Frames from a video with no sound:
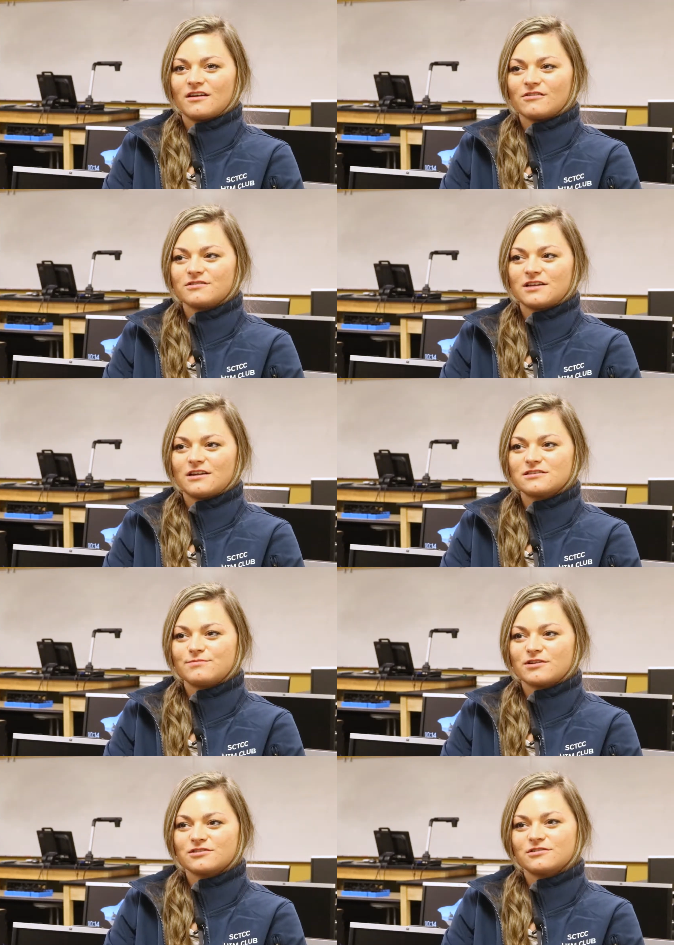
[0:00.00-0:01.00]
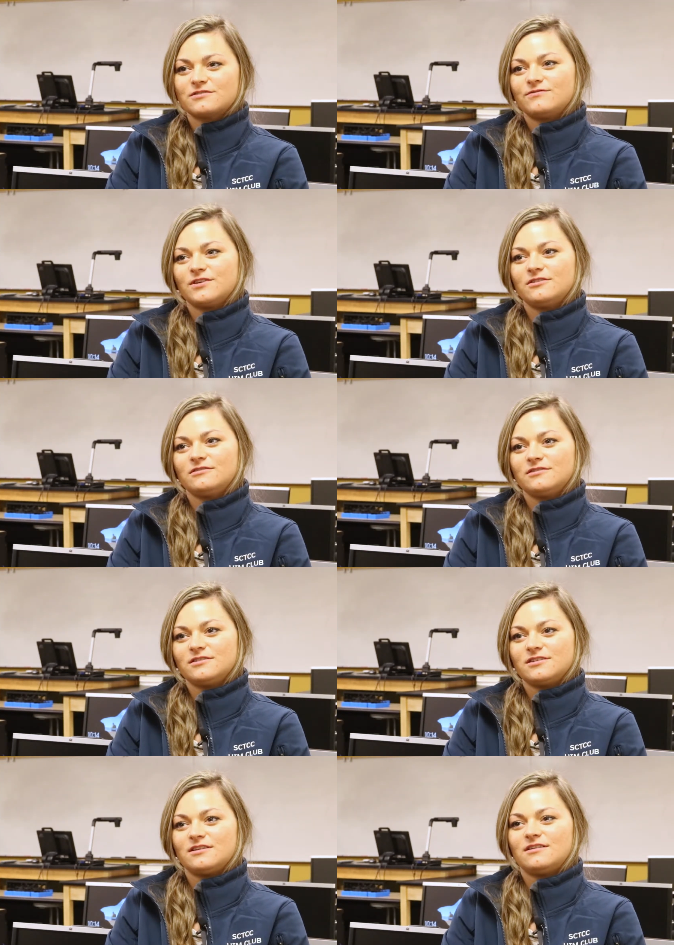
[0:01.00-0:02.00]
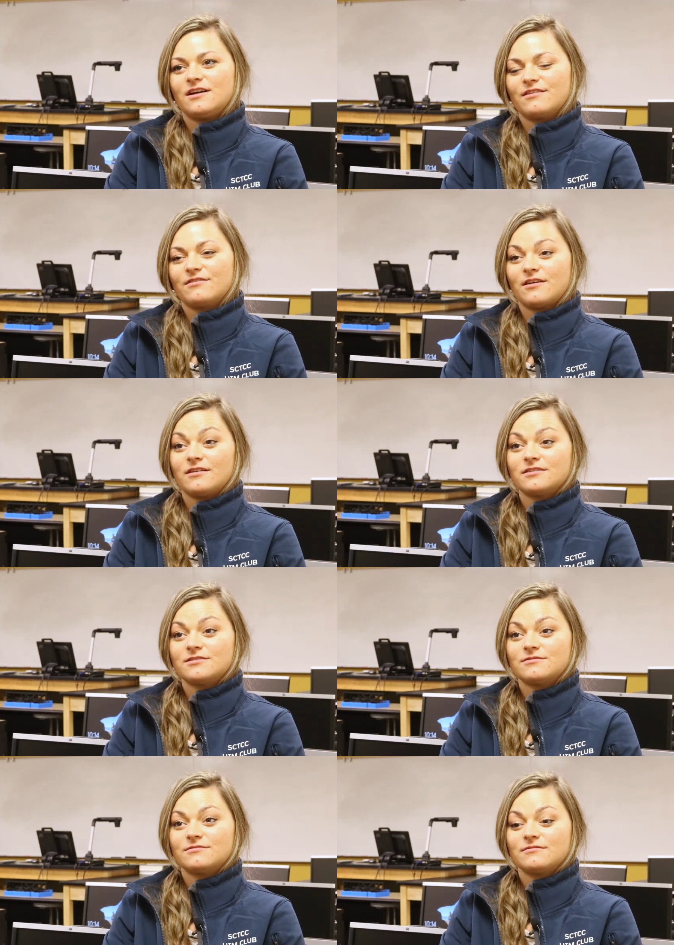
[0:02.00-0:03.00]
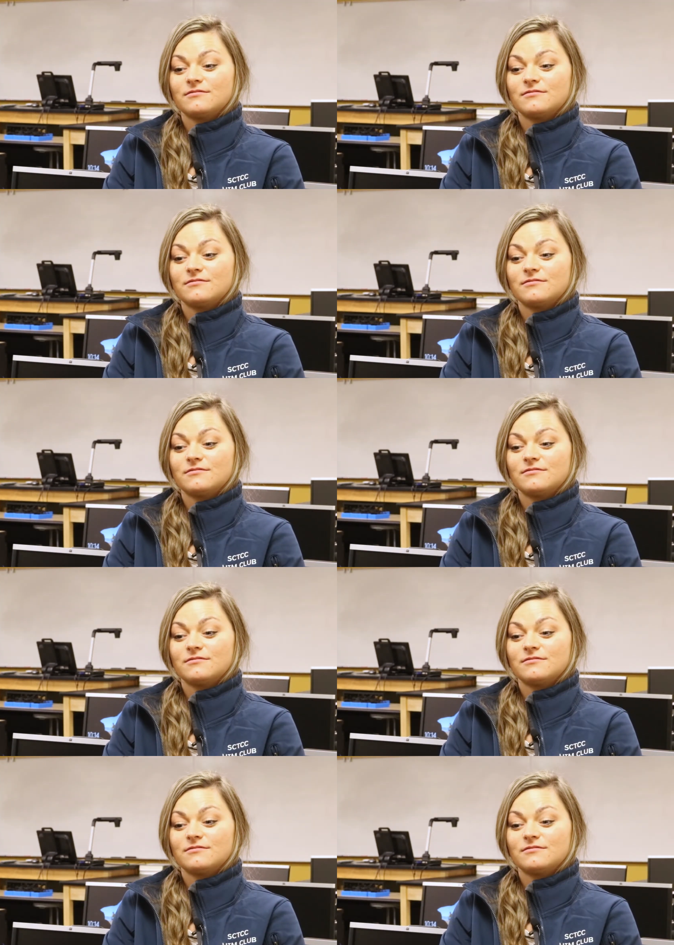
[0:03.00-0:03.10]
The Health Data Specialist field, I thought,